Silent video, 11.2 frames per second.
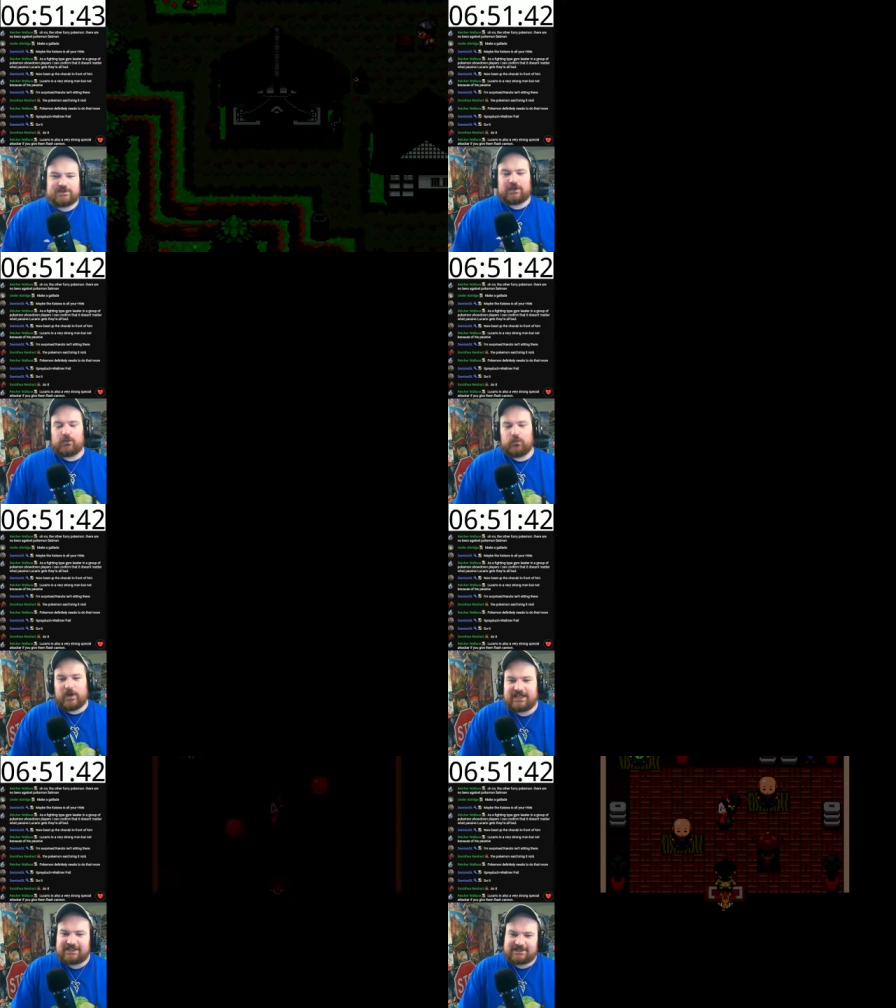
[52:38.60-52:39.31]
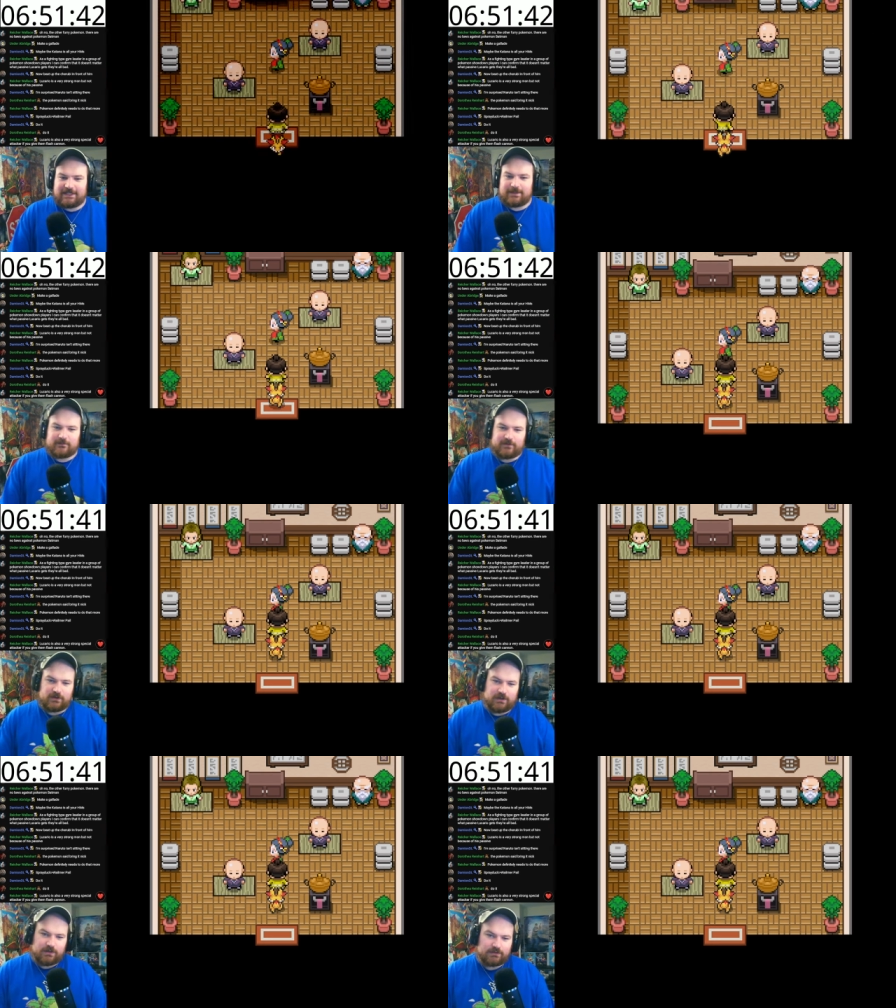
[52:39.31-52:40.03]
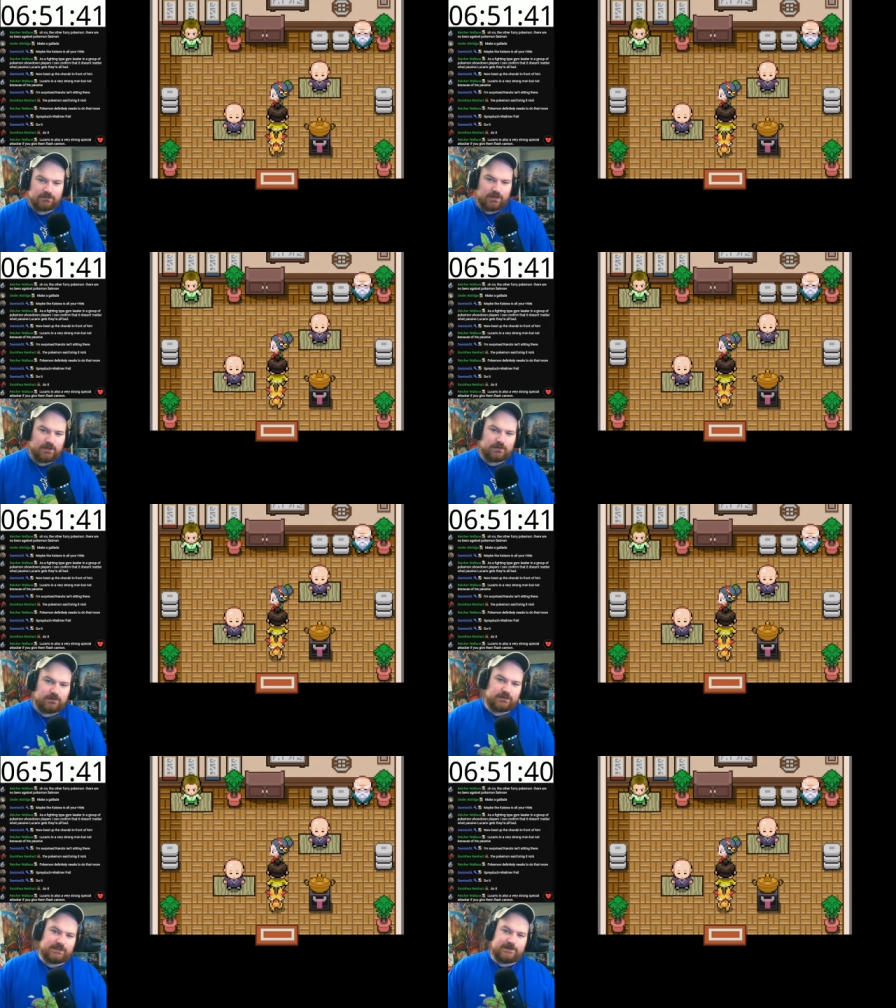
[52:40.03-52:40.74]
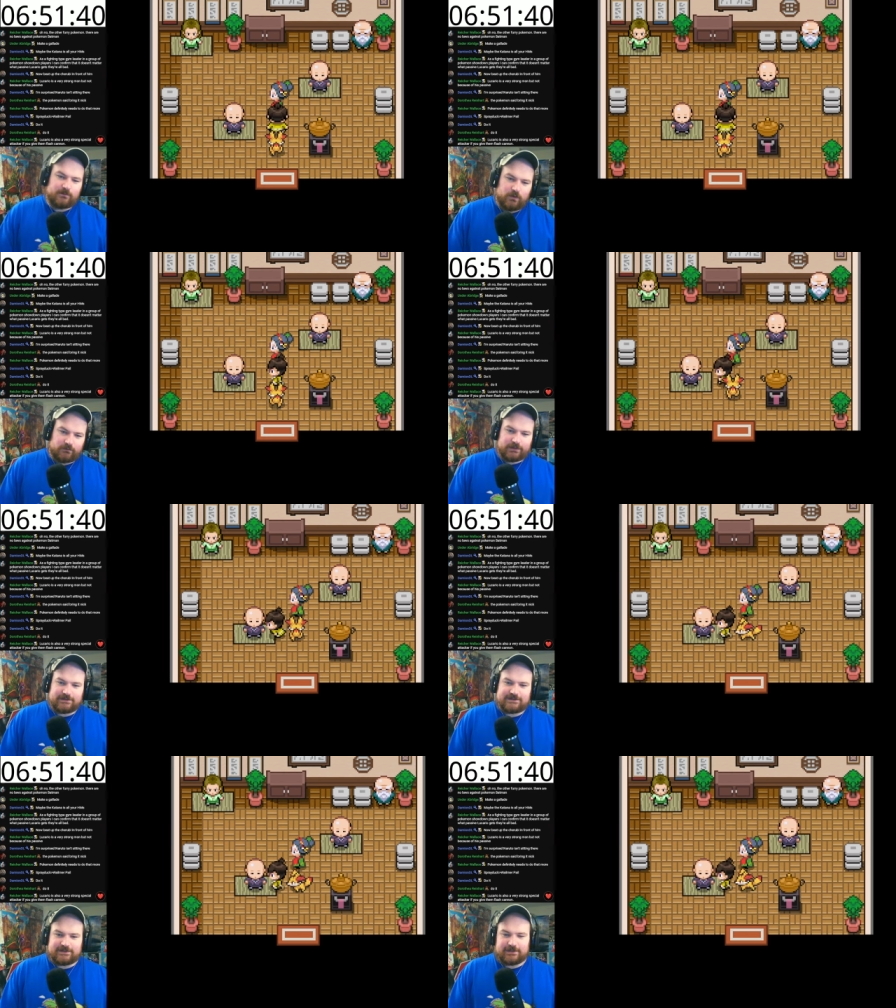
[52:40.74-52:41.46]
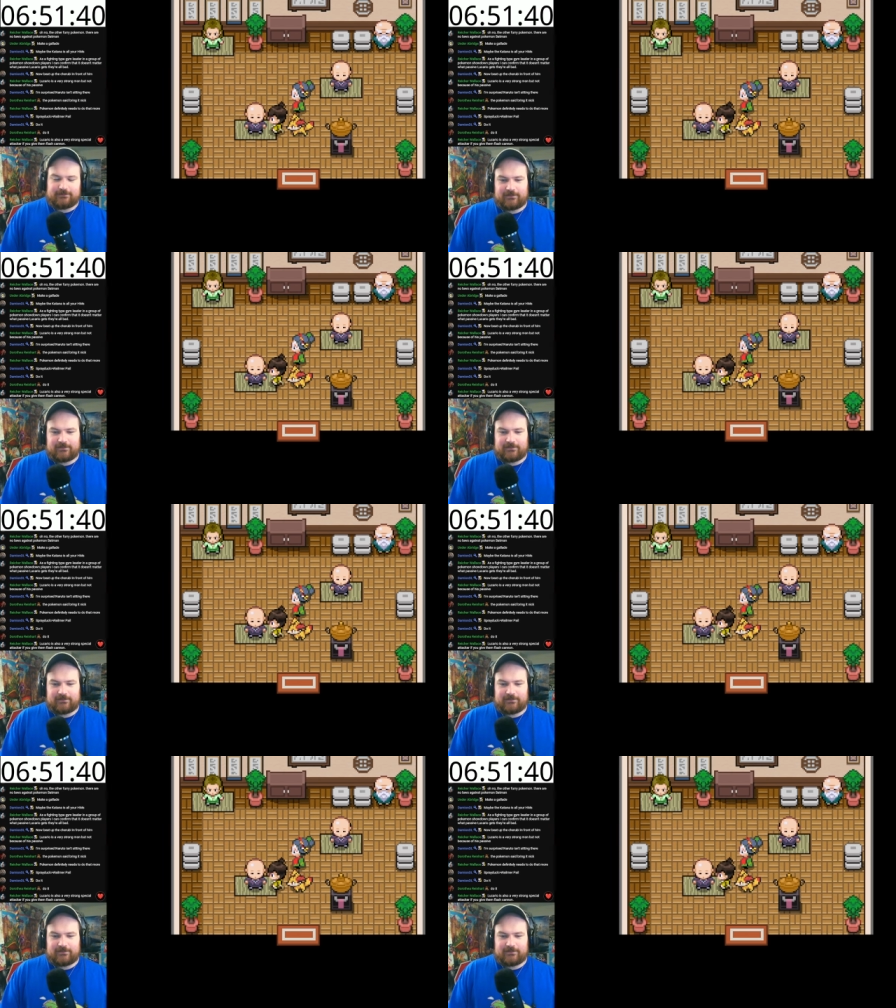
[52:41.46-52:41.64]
was on the winning team for our Elite Four run, so